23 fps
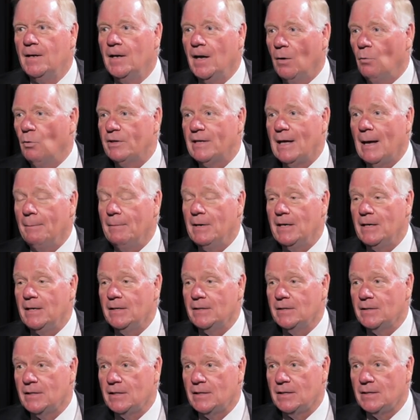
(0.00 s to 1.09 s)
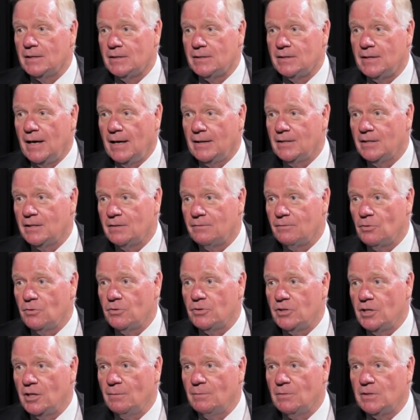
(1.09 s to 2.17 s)
And what that means is that this first
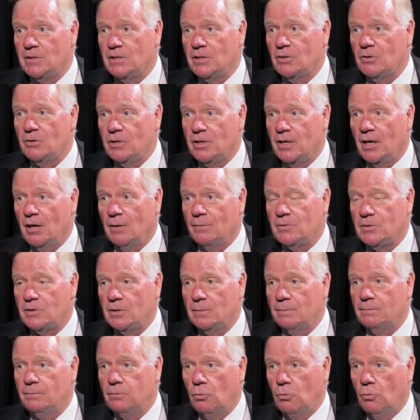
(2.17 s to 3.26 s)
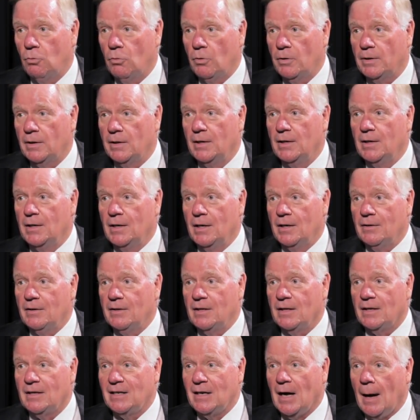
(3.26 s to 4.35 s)
team is here to help support
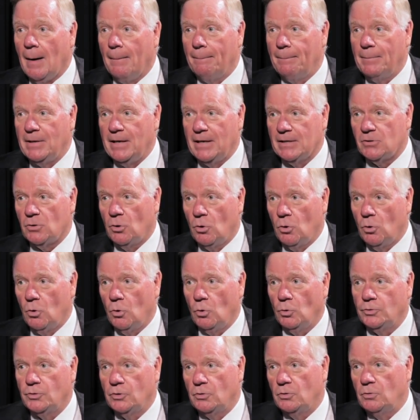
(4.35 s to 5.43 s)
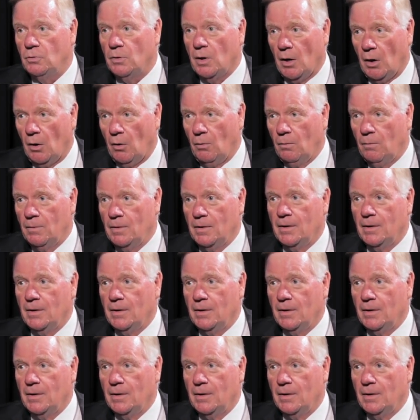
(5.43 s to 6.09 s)
the company as a whole to grow.